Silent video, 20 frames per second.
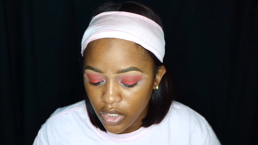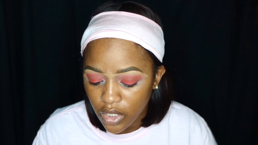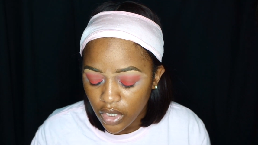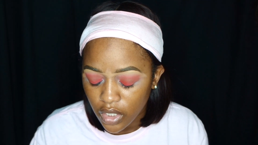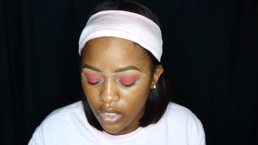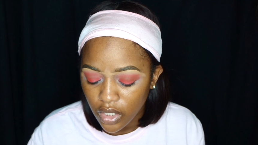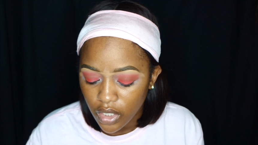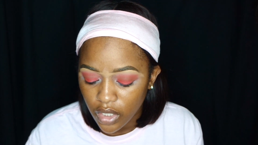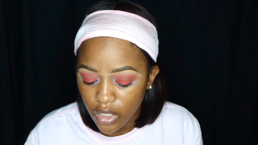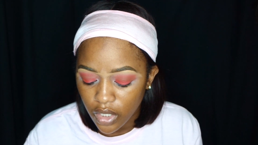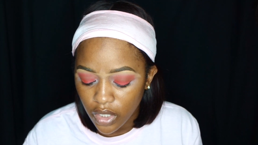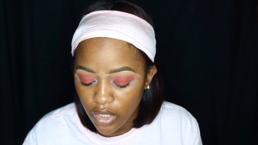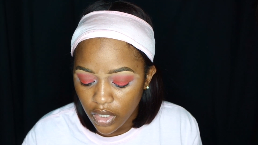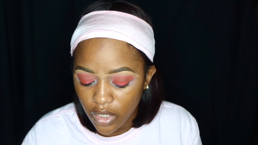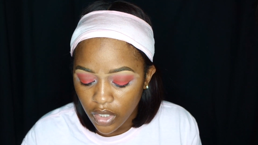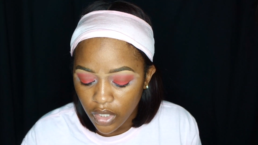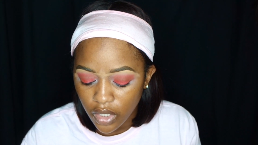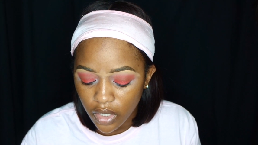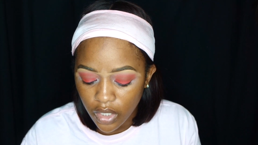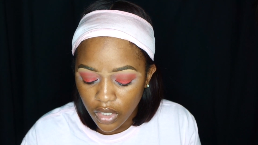
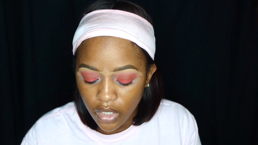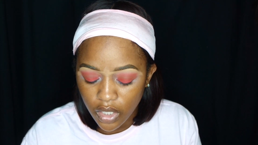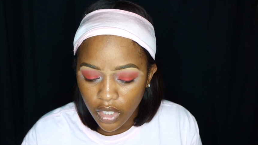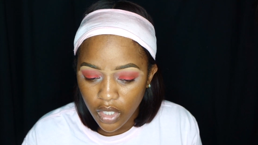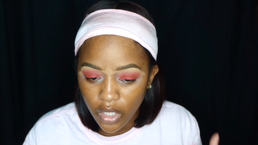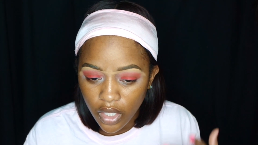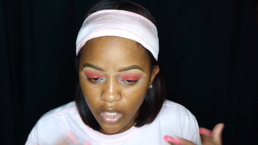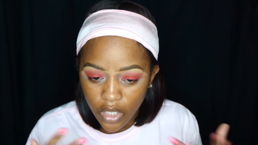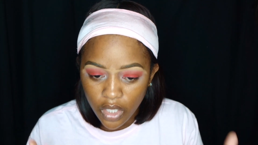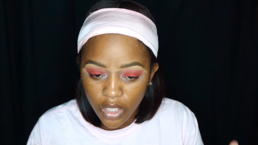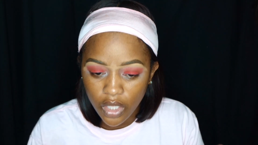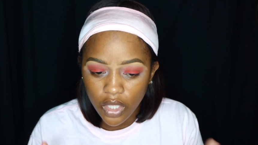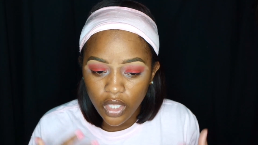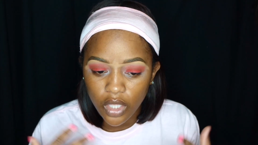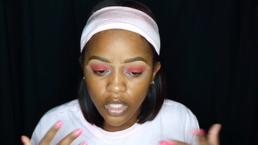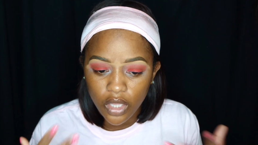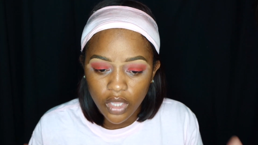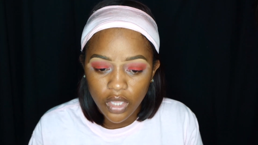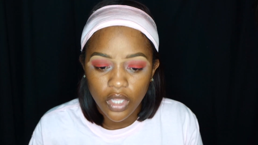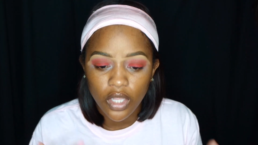
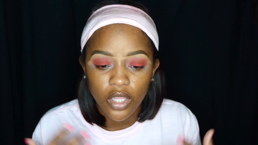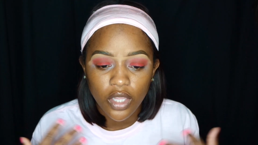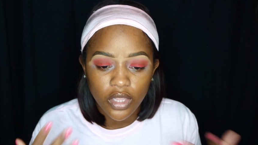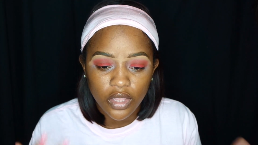(silence)